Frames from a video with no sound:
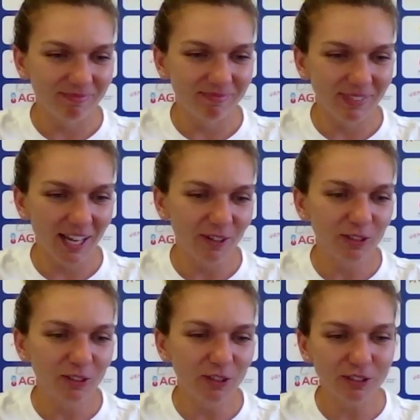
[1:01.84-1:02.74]
Yeah, you
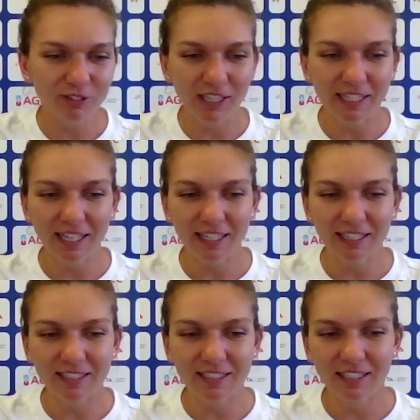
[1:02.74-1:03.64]
don't really get
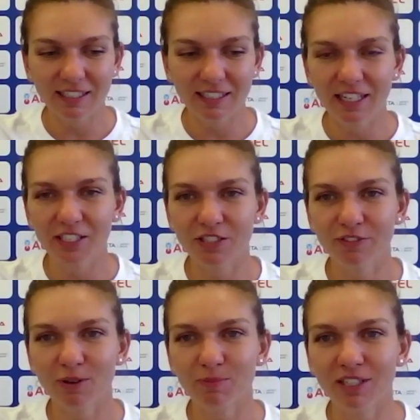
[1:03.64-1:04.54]
the energy
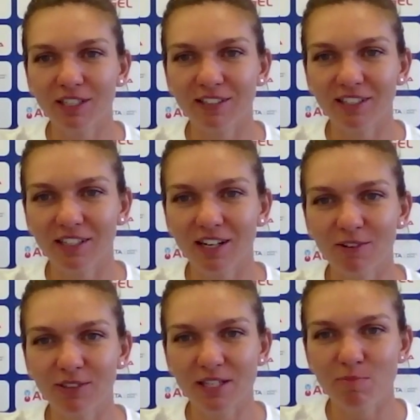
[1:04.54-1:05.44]
from the
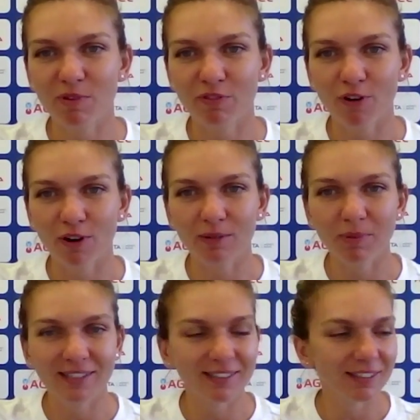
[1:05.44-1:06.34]
crowd as before,
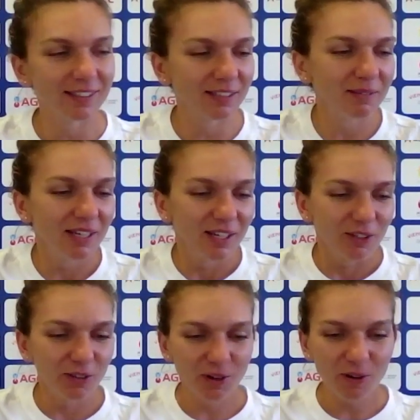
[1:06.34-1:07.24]
but
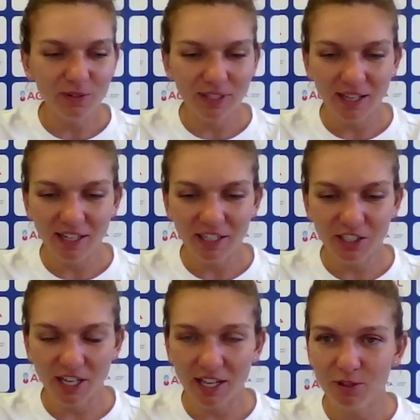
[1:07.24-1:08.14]
you know, the
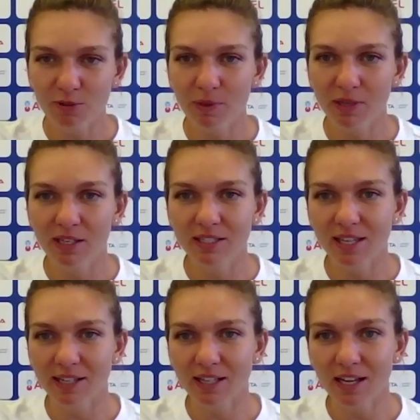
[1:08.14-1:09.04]
energy has to be
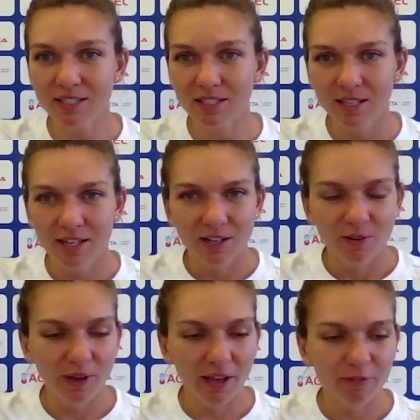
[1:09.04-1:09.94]
inside us.
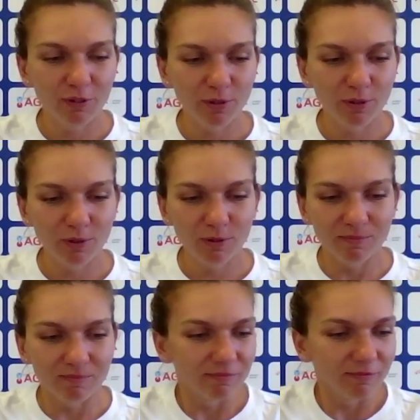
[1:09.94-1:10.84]
We have
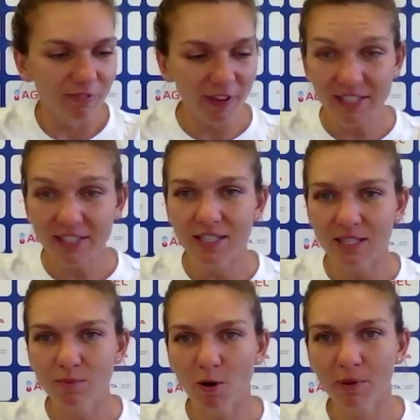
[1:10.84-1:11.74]
to face
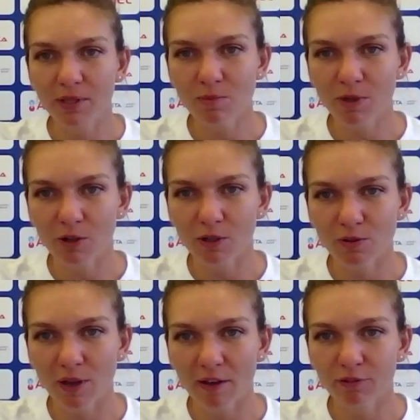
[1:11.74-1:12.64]
these moments because
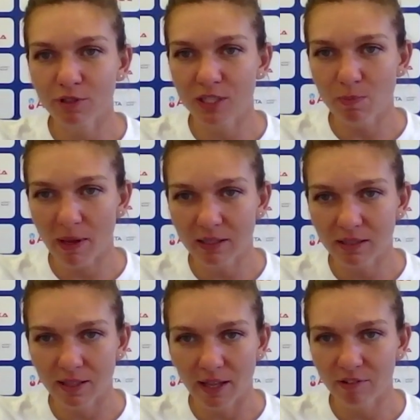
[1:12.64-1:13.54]
we have to respect
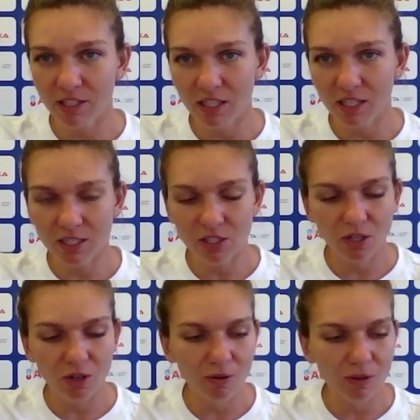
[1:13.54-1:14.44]
everything.
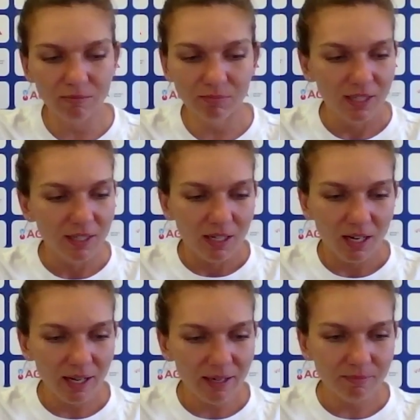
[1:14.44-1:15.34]
So
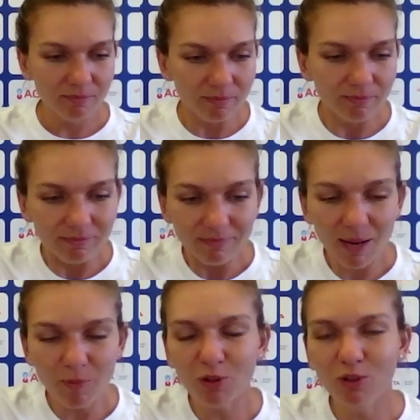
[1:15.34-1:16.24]

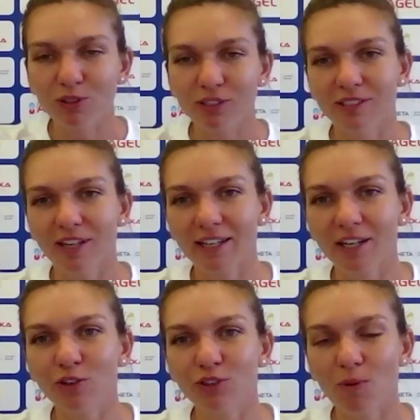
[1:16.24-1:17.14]
I'm all good. I
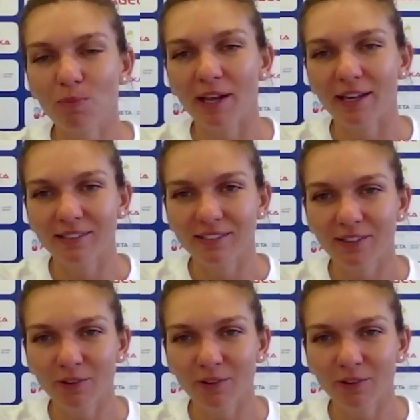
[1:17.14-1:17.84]
cannot complain.